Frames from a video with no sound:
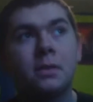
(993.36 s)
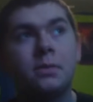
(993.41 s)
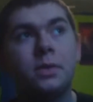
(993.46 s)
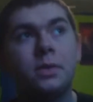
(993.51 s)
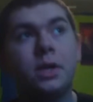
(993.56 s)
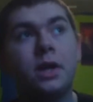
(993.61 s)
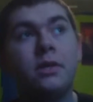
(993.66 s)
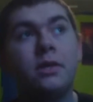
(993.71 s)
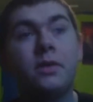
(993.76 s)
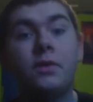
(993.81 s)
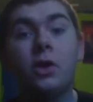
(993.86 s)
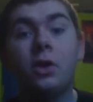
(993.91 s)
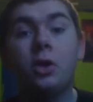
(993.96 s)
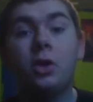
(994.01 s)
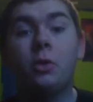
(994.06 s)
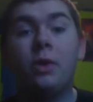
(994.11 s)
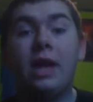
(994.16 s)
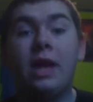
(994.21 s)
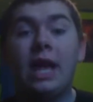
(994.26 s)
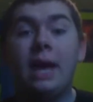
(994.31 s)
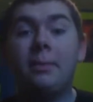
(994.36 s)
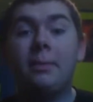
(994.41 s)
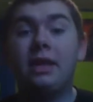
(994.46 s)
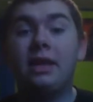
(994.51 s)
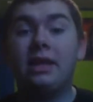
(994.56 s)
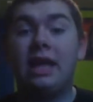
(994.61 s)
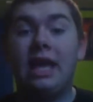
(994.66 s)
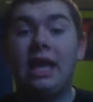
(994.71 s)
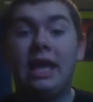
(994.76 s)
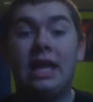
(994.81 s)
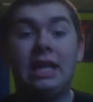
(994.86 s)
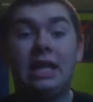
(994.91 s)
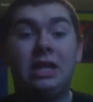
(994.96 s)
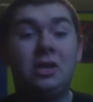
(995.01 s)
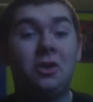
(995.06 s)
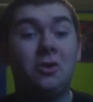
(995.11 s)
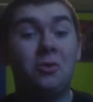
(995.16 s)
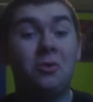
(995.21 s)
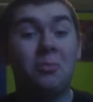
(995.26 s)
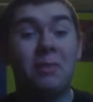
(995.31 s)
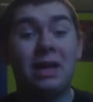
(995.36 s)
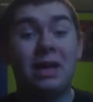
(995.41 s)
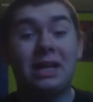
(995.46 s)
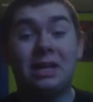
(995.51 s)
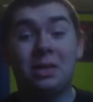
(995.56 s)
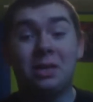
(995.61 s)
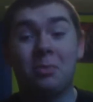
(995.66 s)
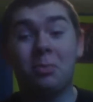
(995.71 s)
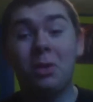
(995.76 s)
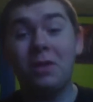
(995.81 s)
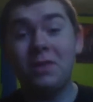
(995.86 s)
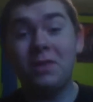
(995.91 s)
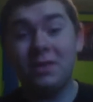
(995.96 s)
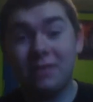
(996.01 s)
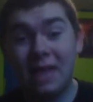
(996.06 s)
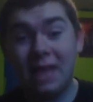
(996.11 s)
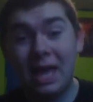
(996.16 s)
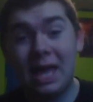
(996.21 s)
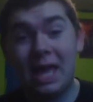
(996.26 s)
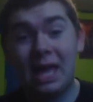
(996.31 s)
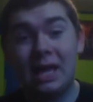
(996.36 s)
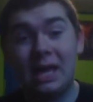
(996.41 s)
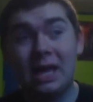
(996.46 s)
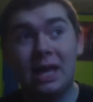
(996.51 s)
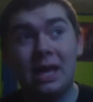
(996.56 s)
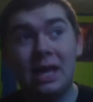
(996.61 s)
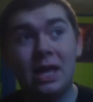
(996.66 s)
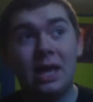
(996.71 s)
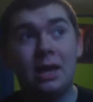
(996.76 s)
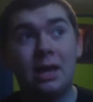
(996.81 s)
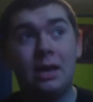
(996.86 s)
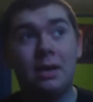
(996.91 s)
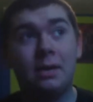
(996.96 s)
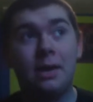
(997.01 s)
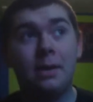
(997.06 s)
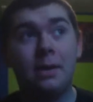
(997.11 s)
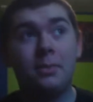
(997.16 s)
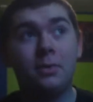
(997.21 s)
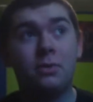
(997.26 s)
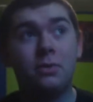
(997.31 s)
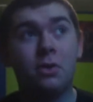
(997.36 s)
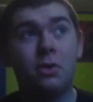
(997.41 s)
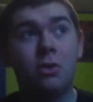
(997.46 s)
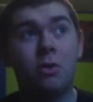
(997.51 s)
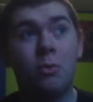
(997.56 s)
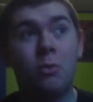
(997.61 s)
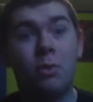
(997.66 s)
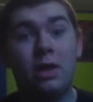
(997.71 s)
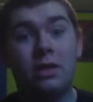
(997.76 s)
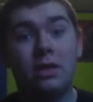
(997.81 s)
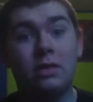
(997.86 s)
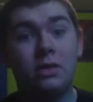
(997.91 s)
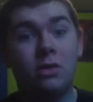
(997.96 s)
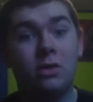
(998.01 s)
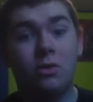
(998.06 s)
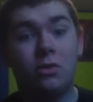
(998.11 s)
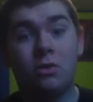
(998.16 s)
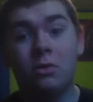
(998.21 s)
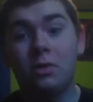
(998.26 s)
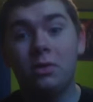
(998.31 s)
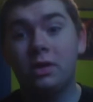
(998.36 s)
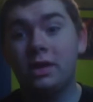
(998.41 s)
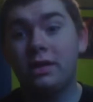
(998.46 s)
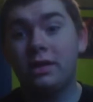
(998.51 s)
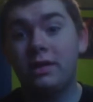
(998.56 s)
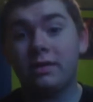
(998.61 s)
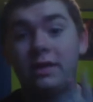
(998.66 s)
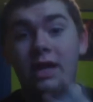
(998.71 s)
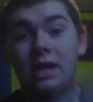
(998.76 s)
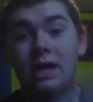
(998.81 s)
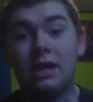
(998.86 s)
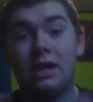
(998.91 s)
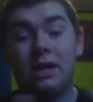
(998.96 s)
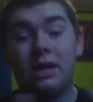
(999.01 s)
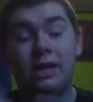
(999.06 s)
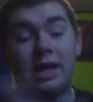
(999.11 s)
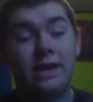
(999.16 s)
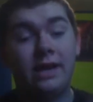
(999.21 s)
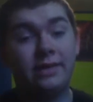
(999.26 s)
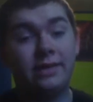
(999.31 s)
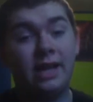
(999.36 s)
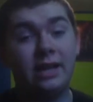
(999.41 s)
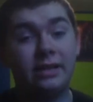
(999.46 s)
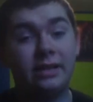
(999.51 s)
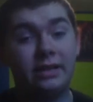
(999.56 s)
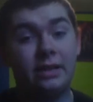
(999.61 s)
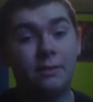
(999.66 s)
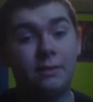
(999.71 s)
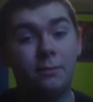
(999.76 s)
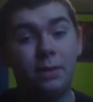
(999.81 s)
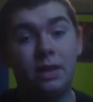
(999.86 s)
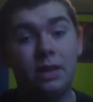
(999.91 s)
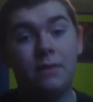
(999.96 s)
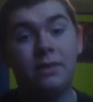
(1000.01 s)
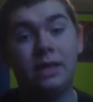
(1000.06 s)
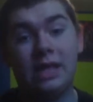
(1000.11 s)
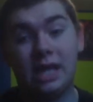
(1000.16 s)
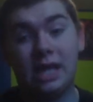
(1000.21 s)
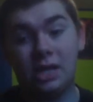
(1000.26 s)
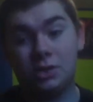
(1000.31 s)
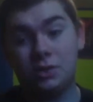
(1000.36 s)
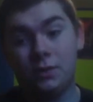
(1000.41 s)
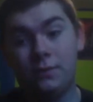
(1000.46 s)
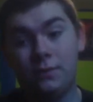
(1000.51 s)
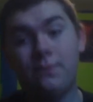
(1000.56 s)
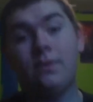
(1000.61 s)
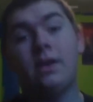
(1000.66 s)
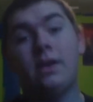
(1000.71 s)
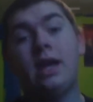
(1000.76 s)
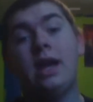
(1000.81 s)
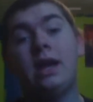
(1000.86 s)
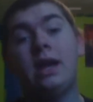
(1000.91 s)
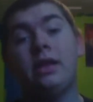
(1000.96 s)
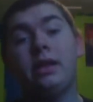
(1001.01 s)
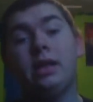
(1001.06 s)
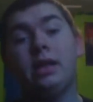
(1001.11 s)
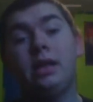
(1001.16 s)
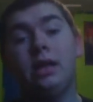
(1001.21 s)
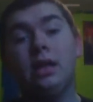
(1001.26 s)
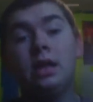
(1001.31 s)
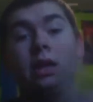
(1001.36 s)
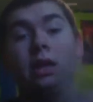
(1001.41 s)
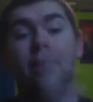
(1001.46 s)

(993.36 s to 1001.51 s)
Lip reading: Because if y'all know what happened back in the previous episode with the whole, because it kind of ties in with the actual finale,